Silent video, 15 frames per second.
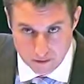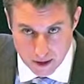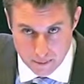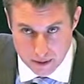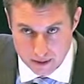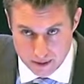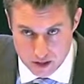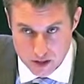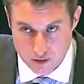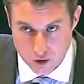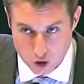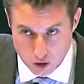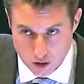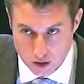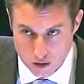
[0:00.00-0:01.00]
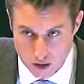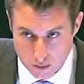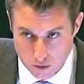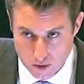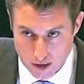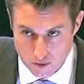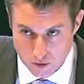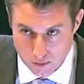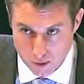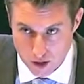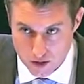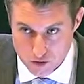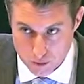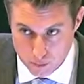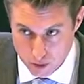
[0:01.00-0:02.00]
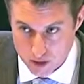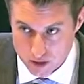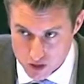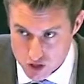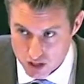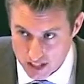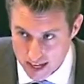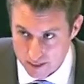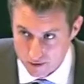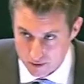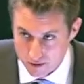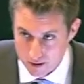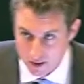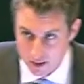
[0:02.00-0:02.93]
FemMed. Let's give her an incredible round of applause for putting this together.